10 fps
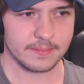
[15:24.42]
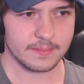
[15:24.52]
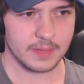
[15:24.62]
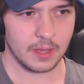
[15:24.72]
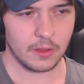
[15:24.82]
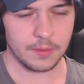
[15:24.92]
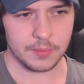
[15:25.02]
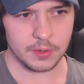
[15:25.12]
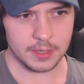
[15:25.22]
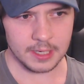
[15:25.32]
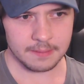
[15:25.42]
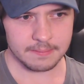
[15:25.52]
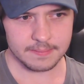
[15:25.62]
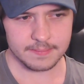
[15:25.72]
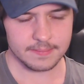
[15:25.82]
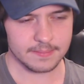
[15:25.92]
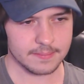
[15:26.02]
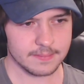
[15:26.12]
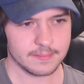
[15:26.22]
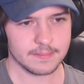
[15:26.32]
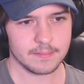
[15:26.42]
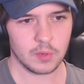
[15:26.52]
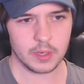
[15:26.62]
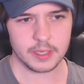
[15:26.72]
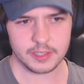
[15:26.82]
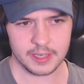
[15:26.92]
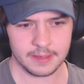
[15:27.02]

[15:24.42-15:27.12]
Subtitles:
Hello, Moogie. Moogie's here.